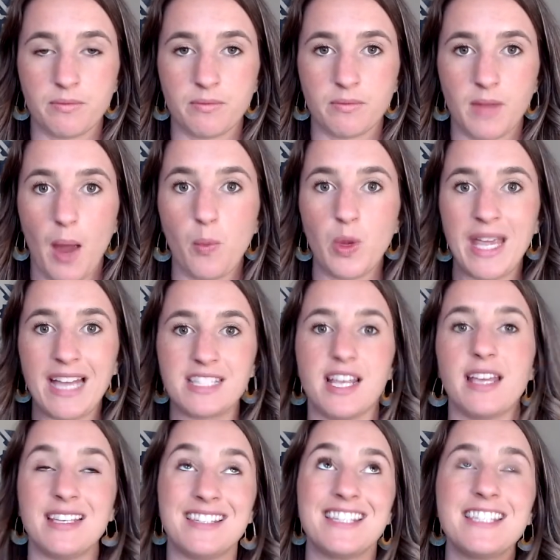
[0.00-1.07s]
And we get to
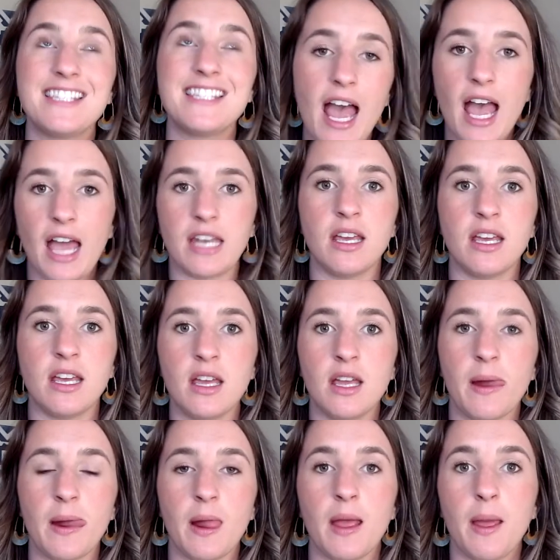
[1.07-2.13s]
instead
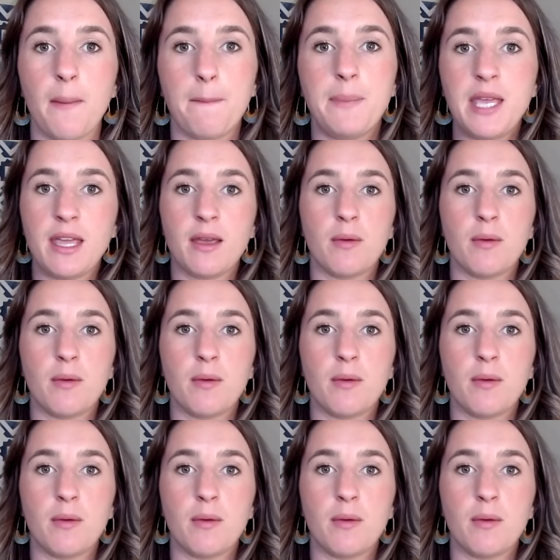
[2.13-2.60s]
be